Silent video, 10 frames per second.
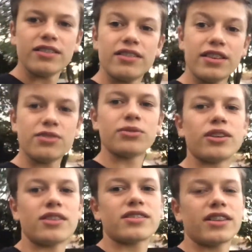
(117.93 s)
then you
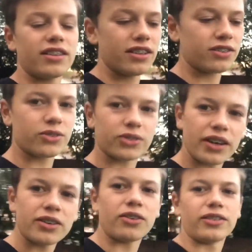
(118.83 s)
guys can get
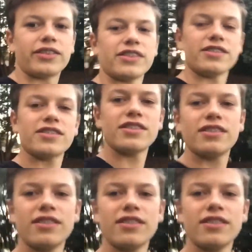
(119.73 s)
great content.